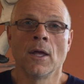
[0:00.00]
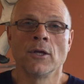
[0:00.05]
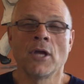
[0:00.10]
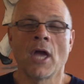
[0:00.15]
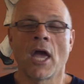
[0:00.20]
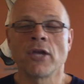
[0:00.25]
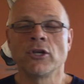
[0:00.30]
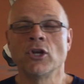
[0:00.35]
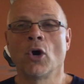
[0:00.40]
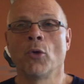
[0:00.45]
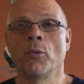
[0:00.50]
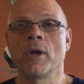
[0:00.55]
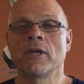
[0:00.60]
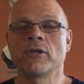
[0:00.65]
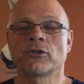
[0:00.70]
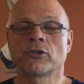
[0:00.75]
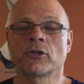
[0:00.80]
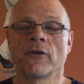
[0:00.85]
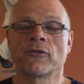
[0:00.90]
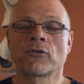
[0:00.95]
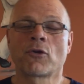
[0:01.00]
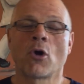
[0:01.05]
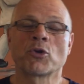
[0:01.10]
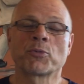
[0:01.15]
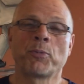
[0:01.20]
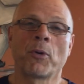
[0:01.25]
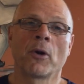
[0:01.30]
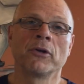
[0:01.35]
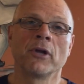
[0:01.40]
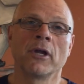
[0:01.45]
Yeah, you know, we saw Coach
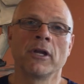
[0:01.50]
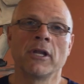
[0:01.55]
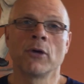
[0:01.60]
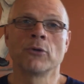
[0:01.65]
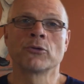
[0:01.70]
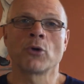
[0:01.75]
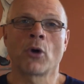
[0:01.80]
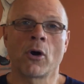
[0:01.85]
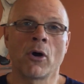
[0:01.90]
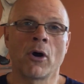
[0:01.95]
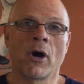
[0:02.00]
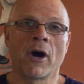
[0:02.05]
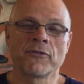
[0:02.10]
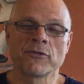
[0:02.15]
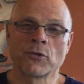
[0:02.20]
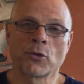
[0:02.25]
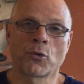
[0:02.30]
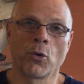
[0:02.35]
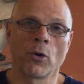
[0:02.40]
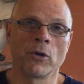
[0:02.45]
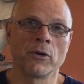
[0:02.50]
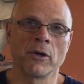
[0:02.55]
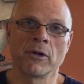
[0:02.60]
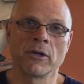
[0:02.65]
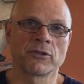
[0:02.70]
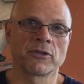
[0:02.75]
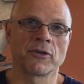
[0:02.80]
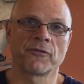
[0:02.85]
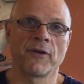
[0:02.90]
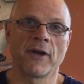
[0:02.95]
Pardini, who's our offensive coordinator,
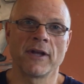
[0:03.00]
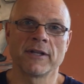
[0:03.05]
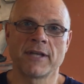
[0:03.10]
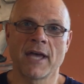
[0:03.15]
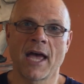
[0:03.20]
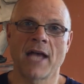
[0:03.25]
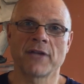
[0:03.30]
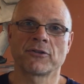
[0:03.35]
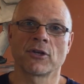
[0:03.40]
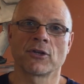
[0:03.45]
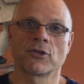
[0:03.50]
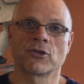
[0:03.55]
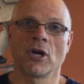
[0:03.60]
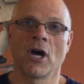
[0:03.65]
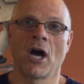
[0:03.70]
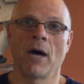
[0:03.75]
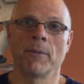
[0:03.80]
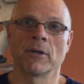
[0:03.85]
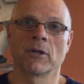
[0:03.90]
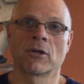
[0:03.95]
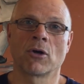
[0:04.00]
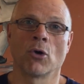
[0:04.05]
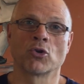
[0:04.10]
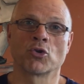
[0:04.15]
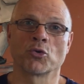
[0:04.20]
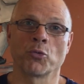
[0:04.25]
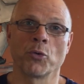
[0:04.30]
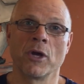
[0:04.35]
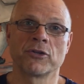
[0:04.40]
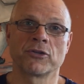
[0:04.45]
does a fantastic job, and
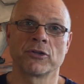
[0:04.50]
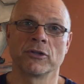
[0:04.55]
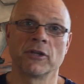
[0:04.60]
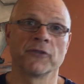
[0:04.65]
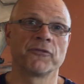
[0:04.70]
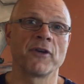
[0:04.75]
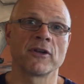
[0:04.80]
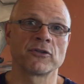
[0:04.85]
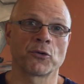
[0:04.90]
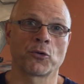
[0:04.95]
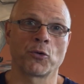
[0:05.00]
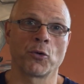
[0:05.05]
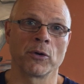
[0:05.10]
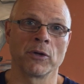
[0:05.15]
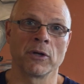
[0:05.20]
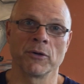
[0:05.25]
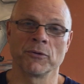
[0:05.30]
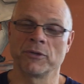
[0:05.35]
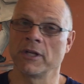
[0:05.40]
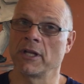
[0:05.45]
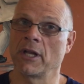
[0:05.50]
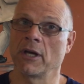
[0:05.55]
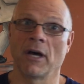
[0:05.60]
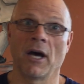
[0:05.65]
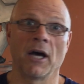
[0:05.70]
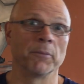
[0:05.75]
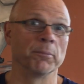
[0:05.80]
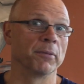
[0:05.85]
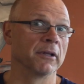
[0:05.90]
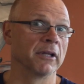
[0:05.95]
Coach Reese, the defensive coordinator, did an
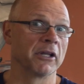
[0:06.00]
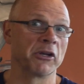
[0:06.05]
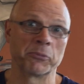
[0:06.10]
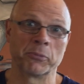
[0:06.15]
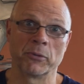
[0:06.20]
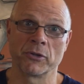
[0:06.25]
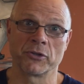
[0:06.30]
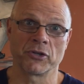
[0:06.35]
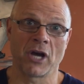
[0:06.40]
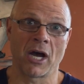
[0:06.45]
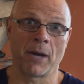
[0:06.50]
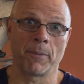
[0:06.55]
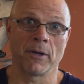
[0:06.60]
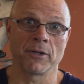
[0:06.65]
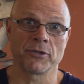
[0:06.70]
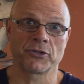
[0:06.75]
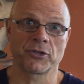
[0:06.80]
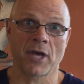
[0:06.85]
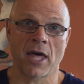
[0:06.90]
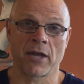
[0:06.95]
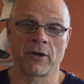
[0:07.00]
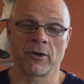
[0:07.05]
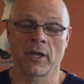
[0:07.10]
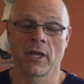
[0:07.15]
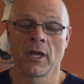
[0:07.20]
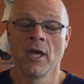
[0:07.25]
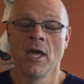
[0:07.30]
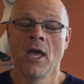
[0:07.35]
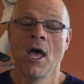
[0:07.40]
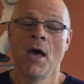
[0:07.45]
unbelievable job on Saturday.
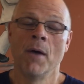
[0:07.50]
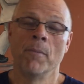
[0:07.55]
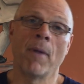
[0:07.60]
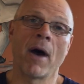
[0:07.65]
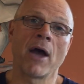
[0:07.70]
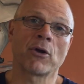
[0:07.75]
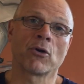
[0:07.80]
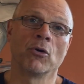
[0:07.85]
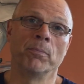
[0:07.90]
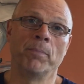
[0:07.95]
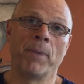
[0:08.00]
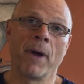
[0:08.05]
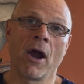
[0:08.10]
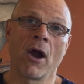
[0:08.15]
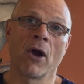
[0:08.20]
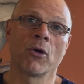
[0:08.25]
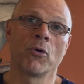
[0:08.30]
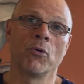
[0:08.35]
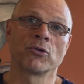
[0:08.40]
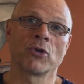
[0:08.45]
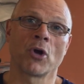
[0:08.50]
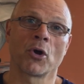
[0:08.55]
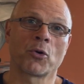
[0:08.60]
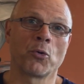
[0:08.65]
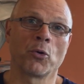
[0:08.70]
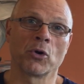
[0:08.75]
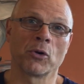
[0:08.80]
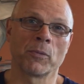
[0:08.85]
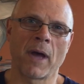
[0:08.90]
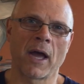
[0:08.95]
Michael Baer, who's our
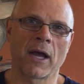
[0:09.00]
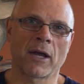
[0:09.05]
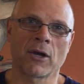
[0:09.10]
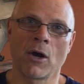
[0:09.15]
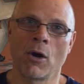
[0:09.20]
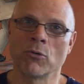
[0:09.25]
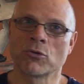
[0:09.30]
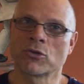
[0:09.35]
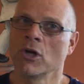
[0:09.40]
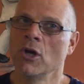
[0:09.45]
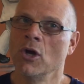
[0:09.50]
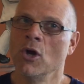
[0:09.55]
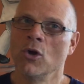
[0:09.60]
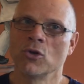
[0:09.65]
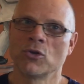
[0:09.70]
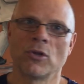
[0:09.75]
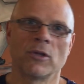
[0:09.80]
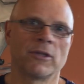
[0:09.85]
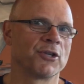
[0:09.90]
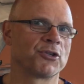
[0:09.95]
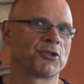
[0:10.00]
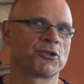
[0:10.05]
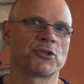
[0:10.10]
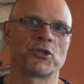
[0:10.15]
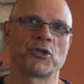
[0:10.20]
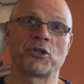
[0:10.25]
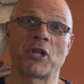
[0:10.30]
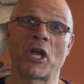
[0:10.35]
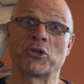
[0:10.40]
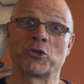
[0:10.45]
quarterback coach, just
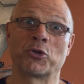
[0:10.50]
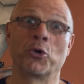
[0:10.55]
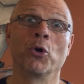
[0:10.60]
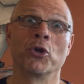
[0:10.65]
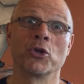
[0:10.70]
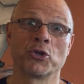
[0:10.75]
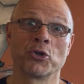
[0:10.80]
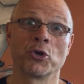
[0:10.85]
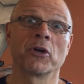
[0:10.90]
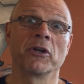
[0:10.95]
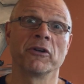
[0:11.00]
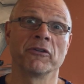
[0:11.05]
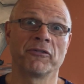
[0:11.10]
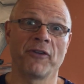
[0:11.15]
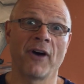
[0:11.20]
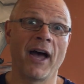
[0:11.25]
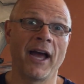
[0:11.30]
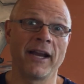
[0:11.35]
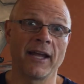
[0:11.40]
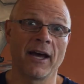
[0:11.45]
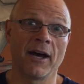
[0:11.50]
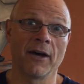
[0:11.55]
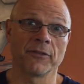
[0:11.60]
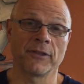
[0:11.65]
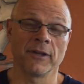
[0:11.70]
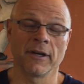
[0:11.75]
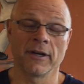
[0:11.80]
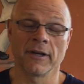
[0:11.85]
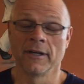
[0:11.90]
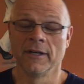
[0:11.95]
as good as you're going to find out
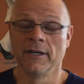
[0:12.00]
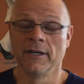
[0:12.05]
there.